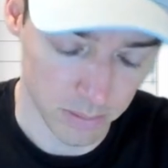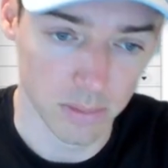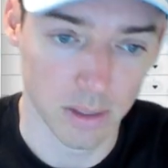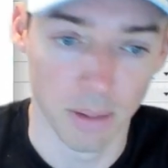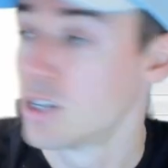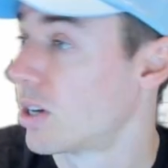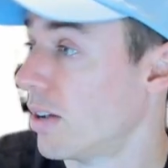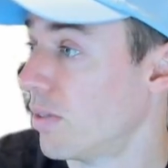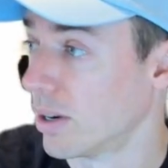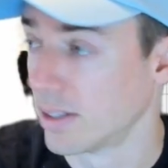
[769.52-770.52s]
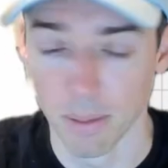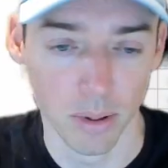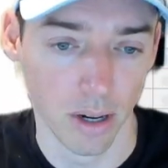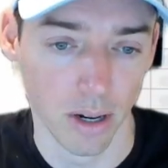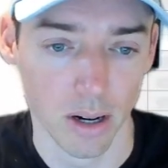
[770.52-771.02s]
let me just give you an example
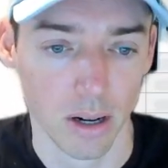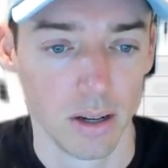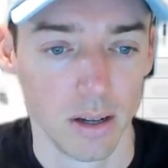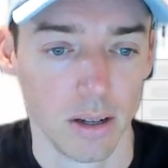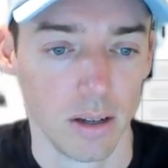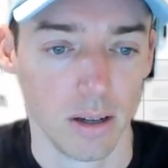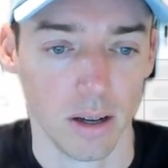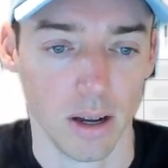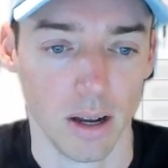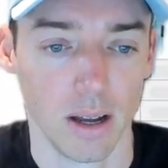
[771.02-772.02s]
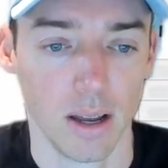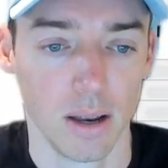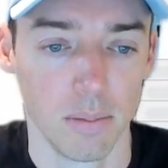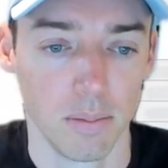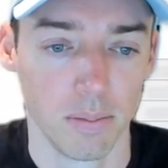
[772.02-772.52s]
here.
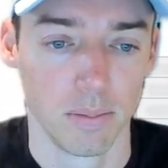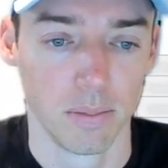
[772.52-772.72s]
I'm